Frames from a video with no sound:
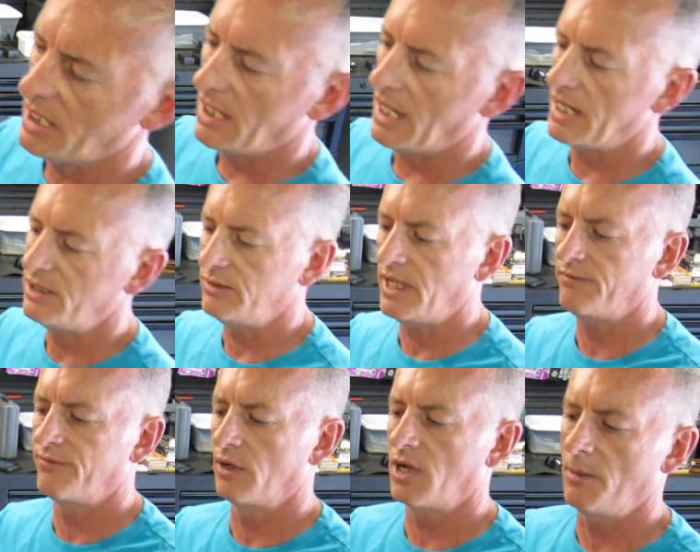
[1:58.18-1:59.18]
I do that
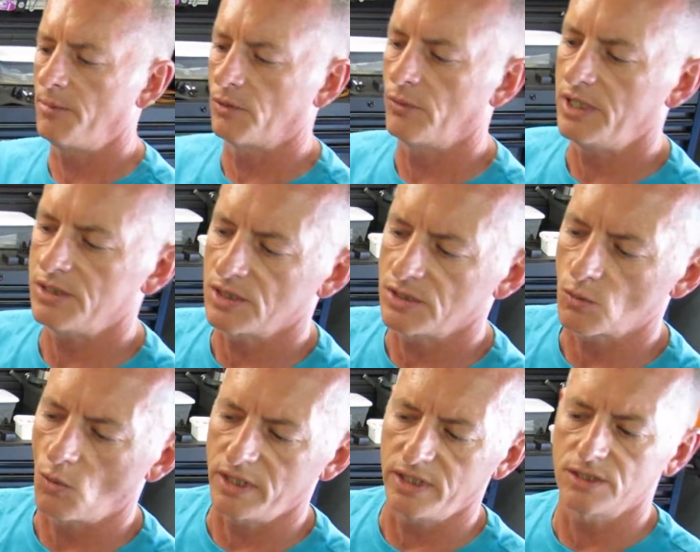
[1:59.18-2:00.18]
for a couple of reasons.
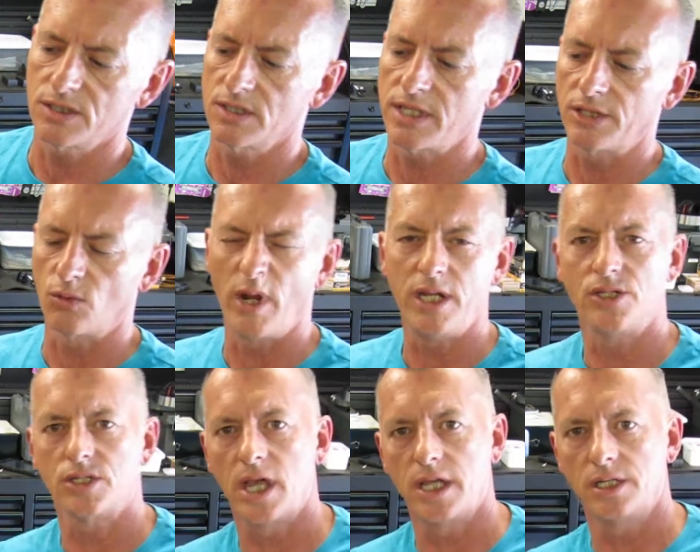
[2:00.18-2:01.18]
One is that the range
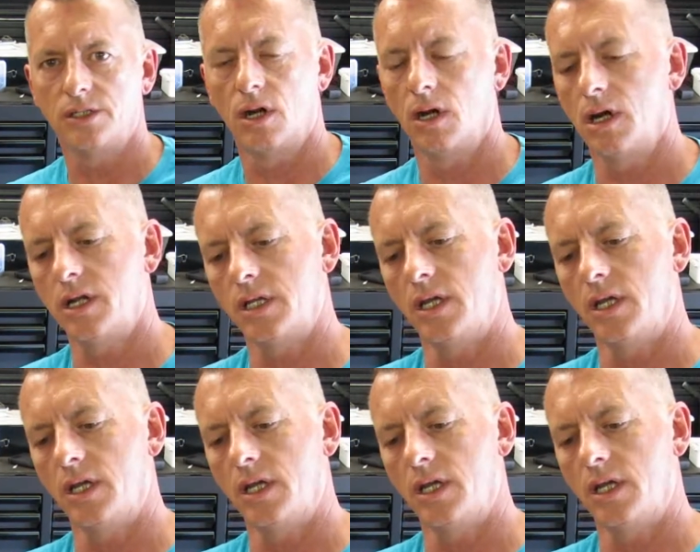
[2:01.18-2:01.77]
is kind of dark.